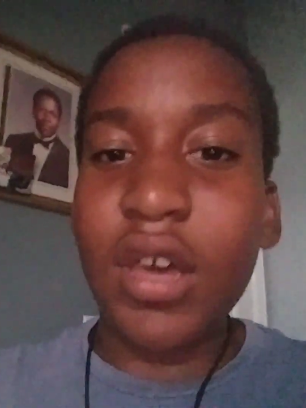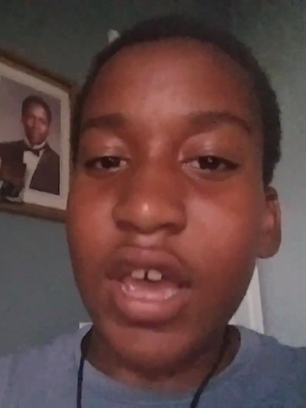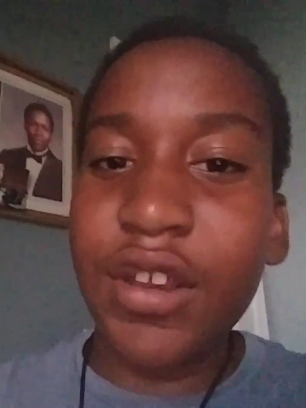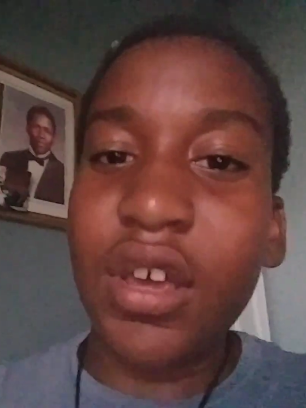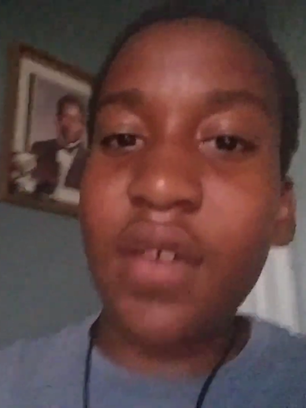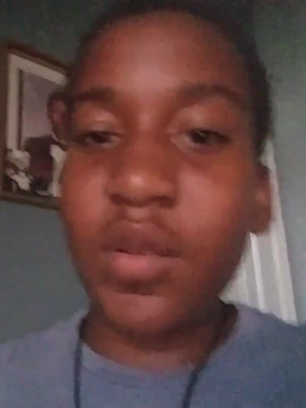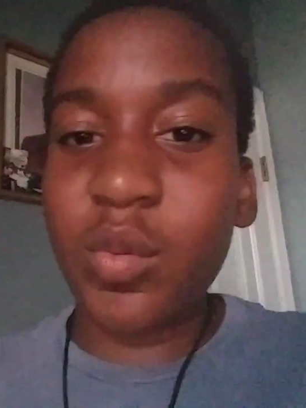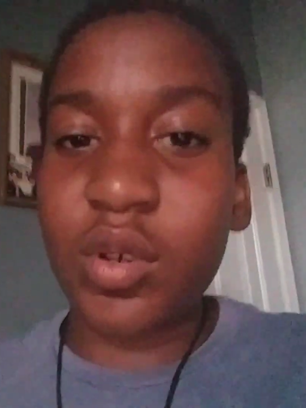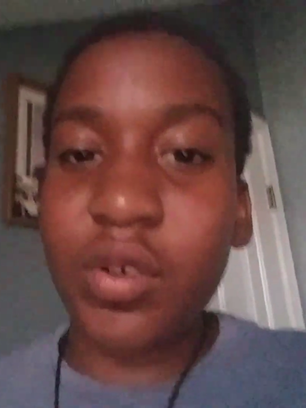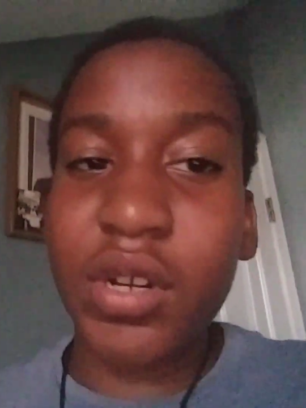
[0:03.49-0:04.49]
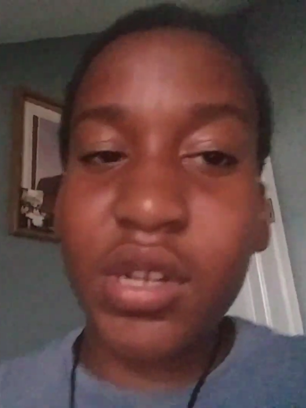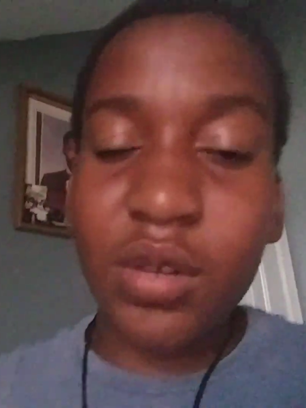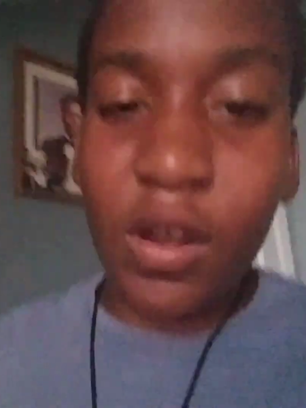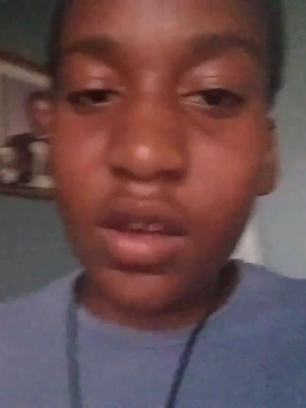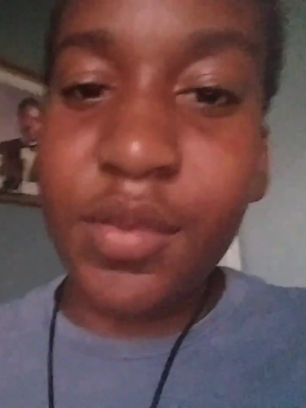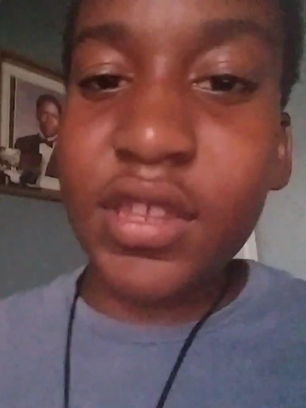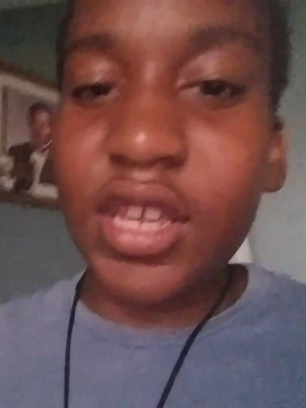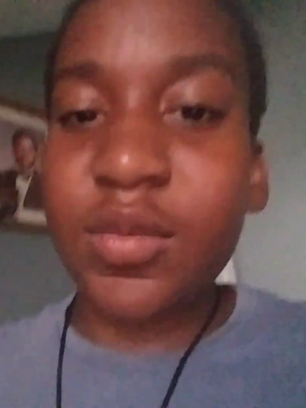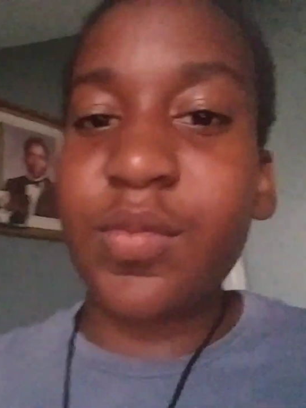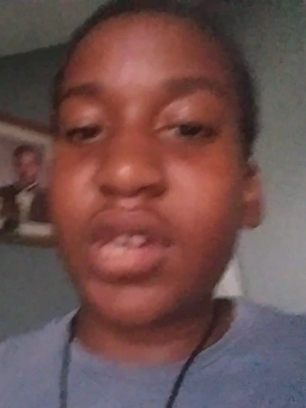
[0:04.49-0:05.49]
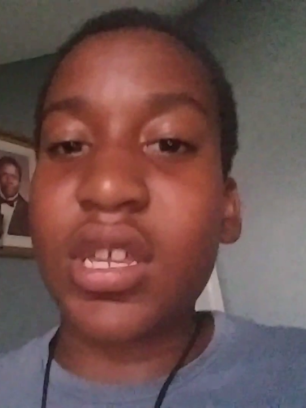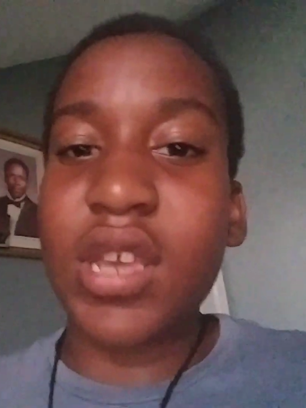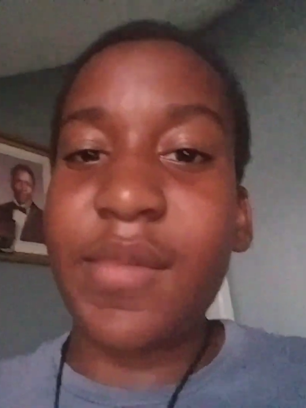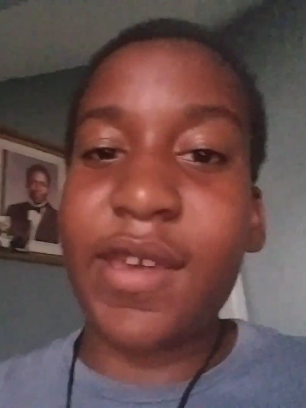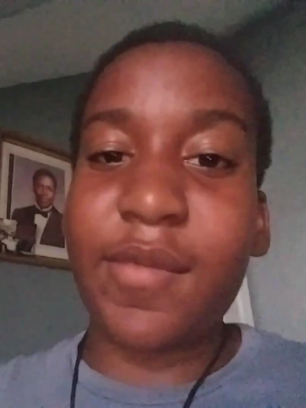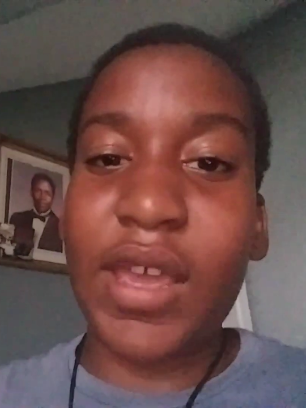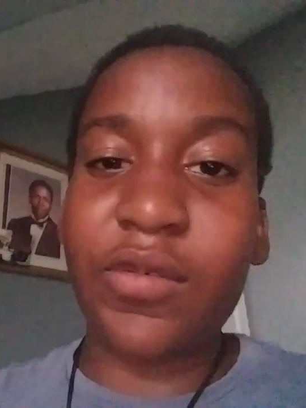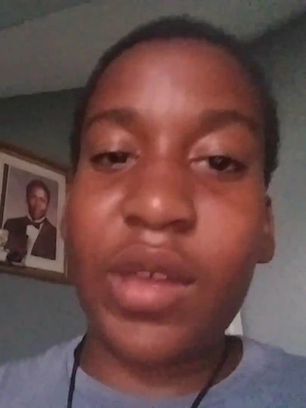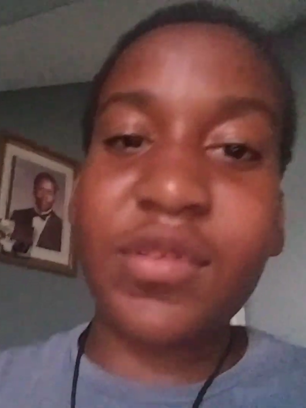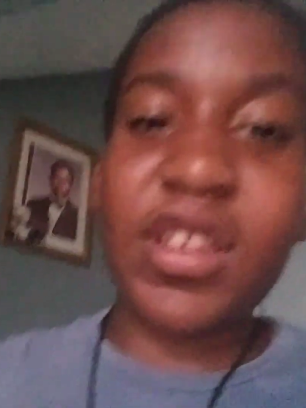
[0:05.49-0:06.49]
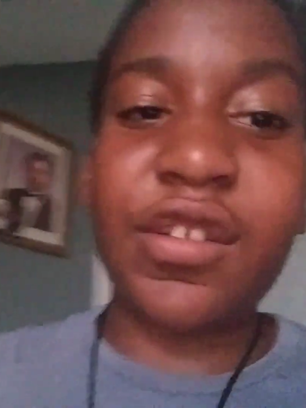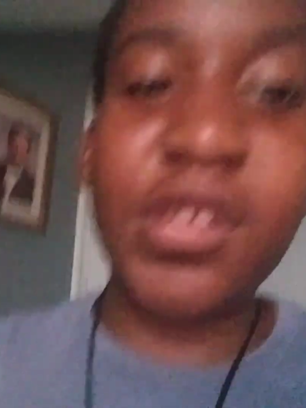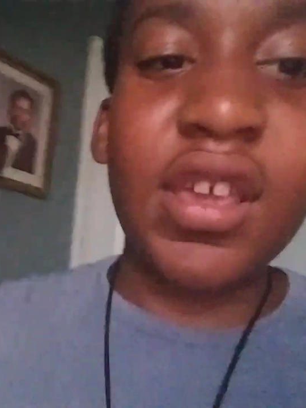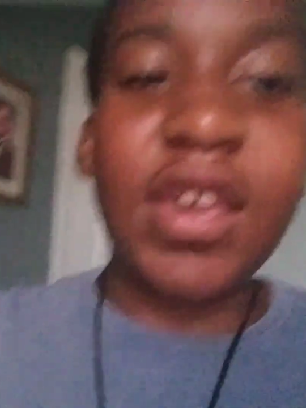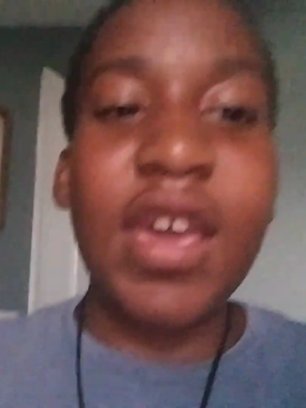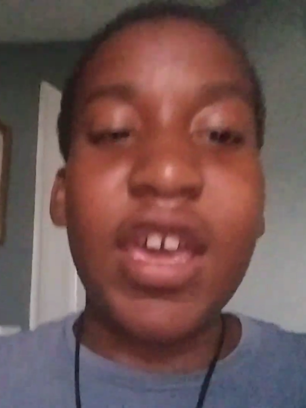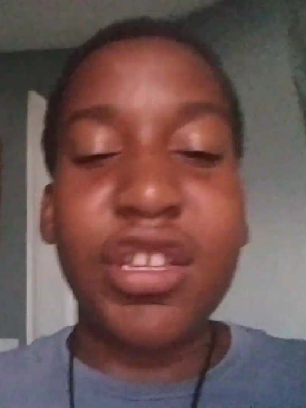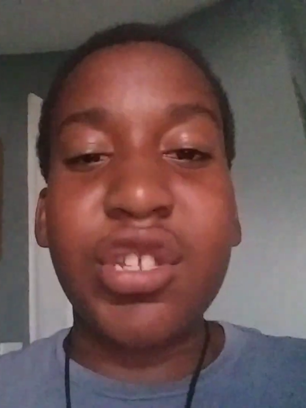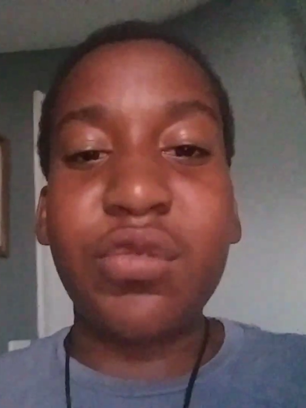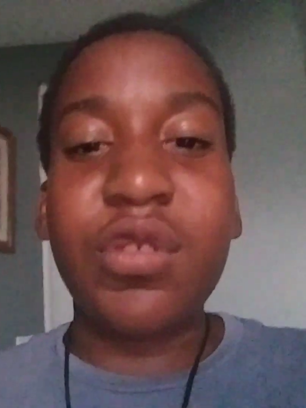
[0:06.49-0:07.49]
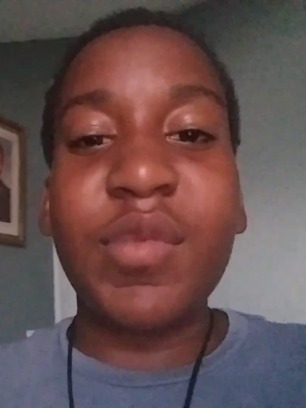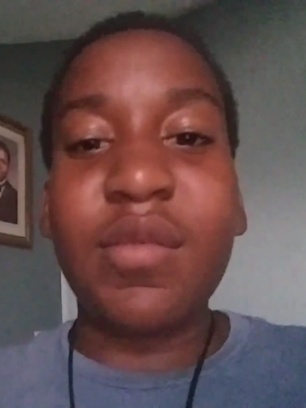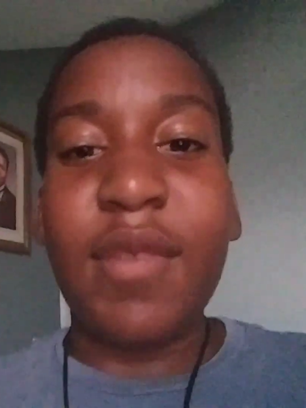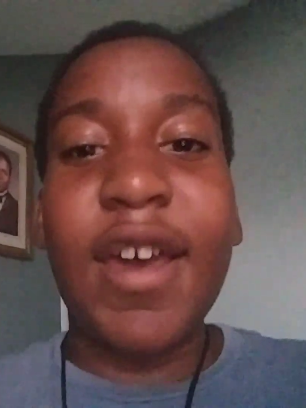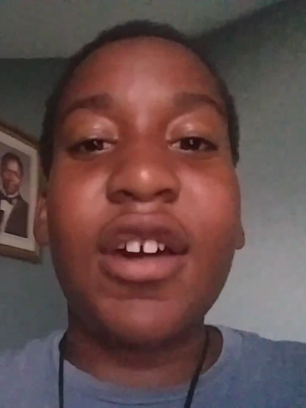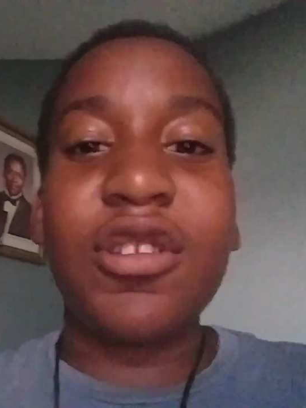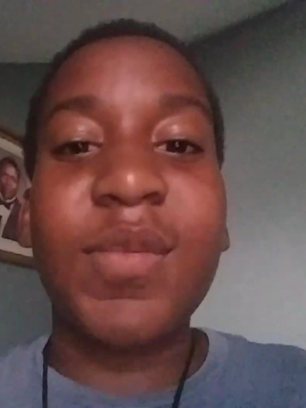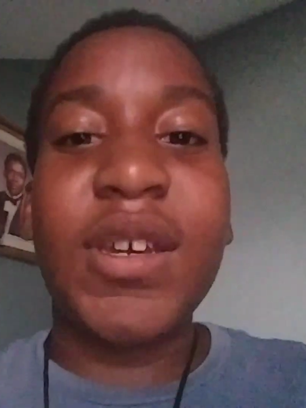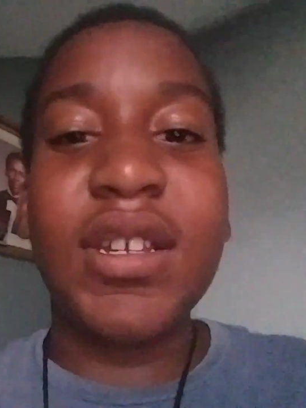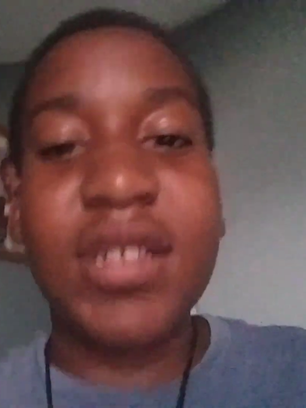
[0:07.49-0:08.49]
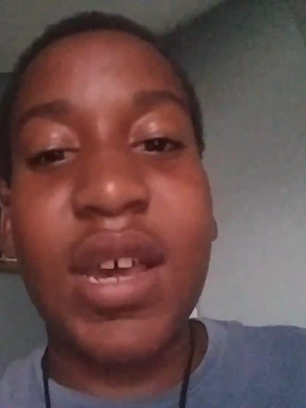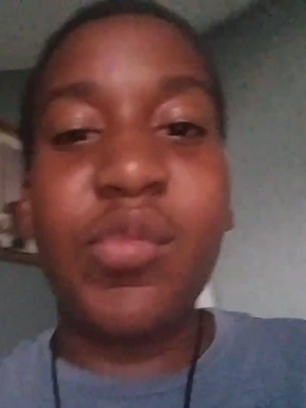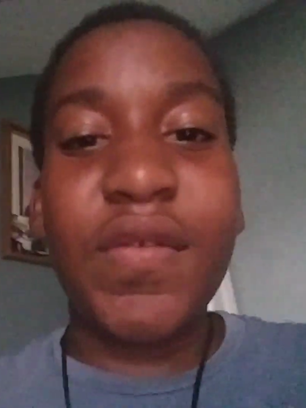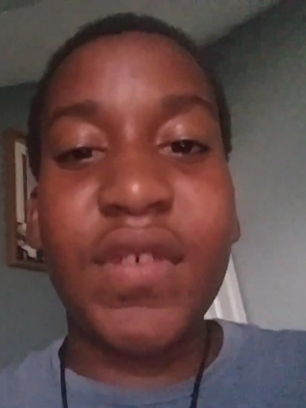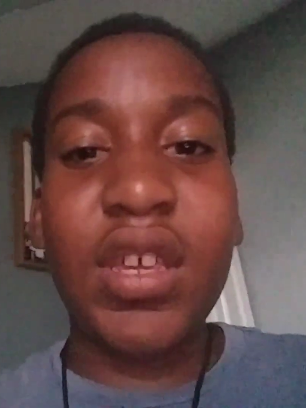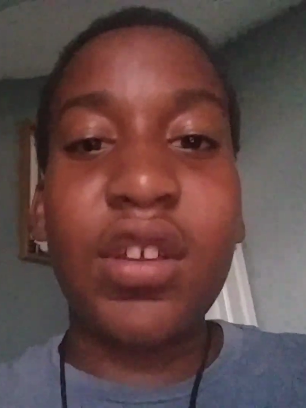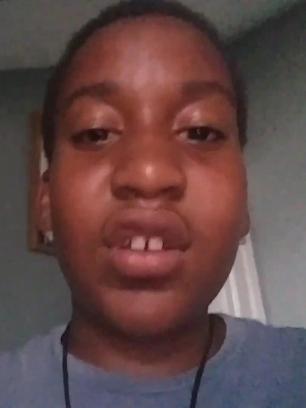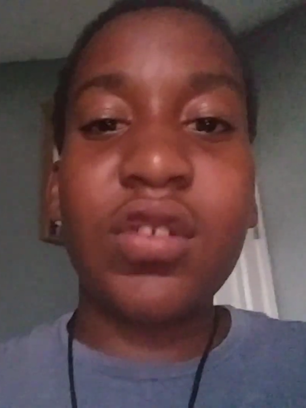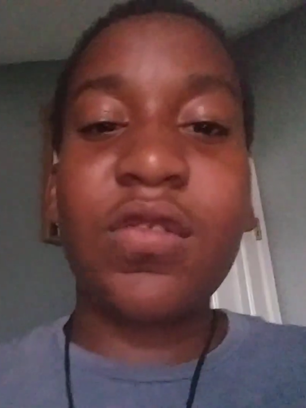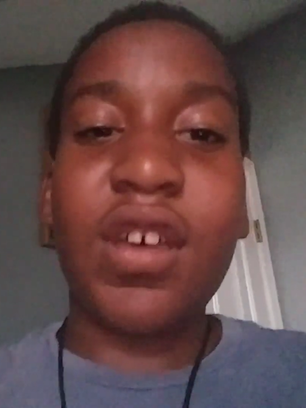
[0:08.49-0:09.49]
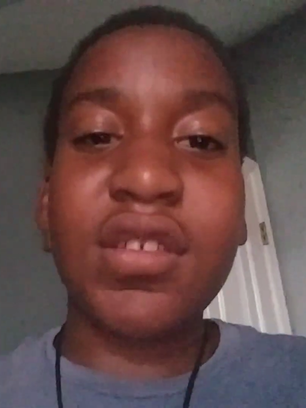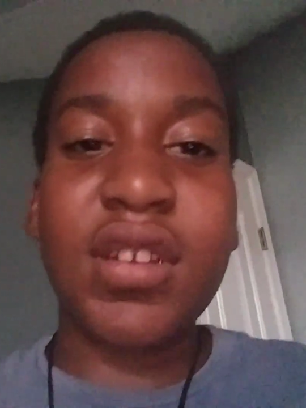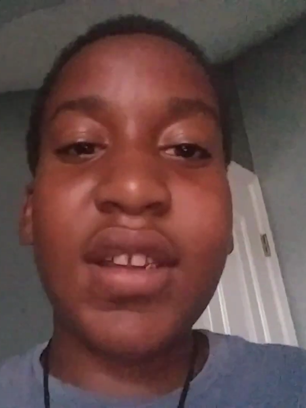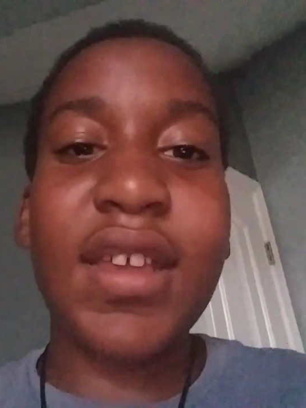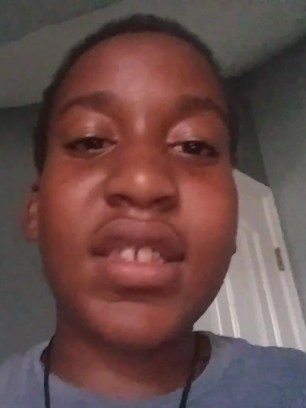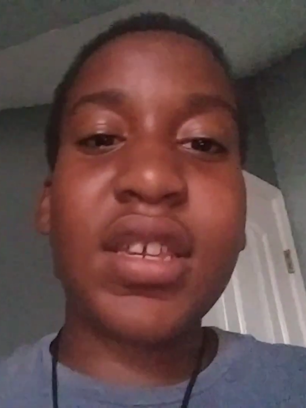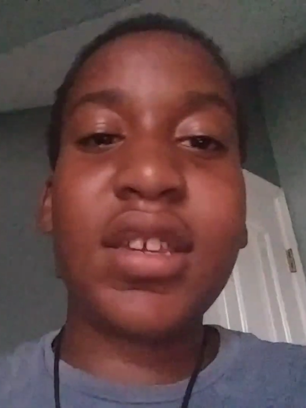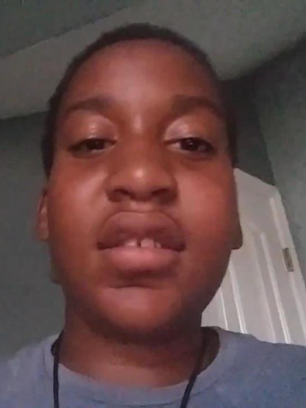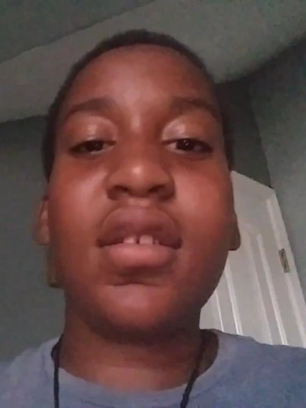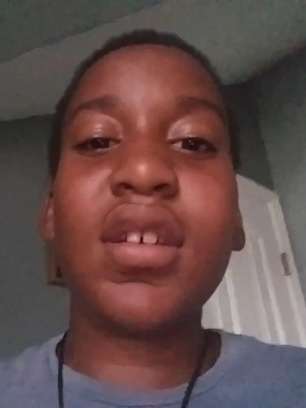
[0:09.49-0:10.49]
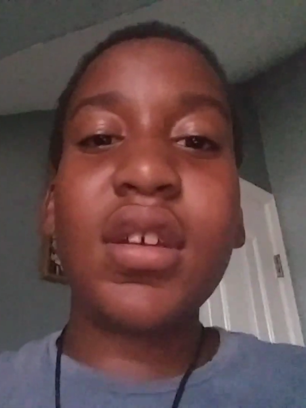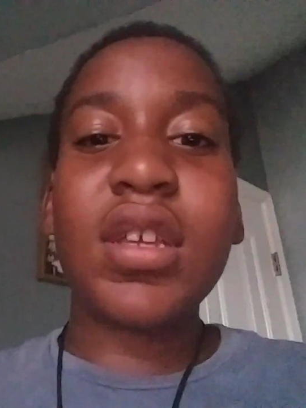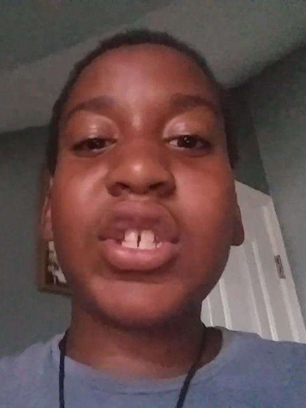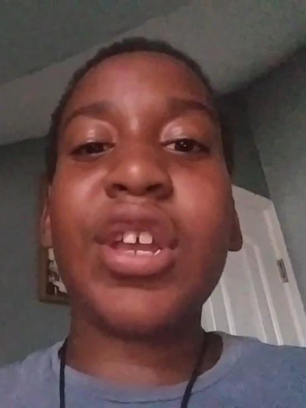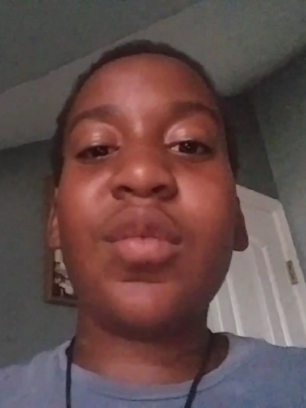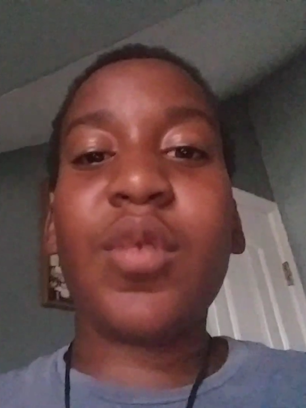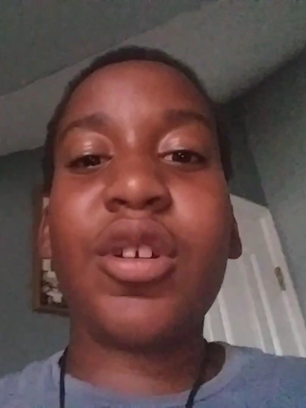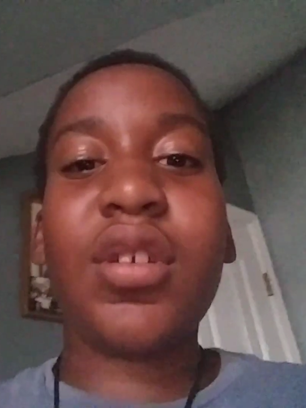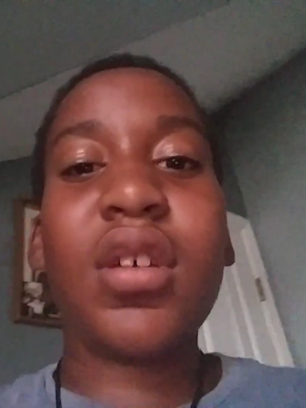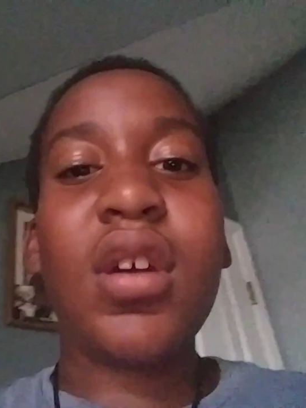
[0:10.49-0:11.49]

I know I haven't recorded in a while, but that's because I'm at my grandma's house, and soon to be my house because I'm moving here in 2019, January.